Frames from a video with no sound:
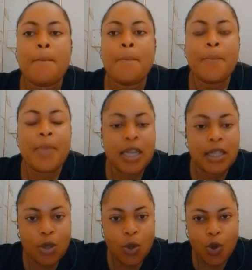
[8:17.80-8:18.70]

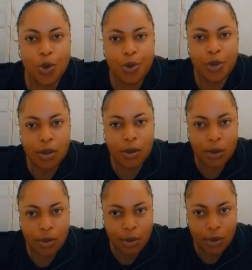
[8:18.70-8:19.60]
based on real
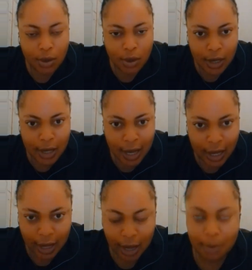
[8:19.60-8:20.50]
data,